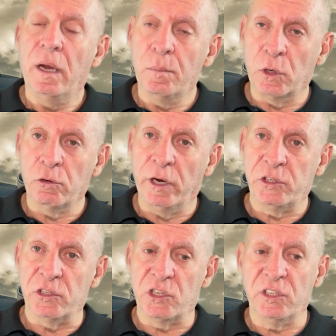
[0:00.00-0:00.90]

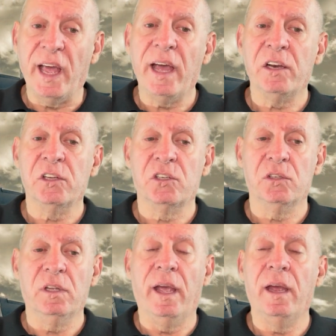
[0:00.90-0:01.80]
immigration
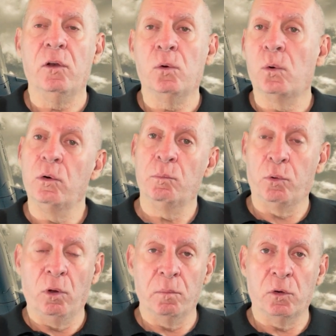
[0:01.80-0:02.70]
status, and or
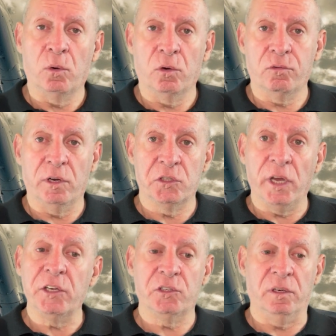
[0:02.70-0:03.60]
employment
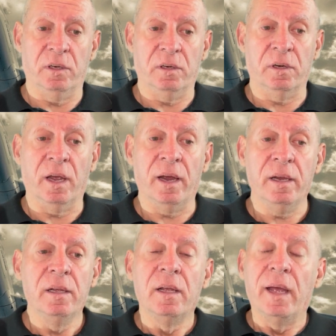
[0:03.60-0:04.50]
authorization, okay?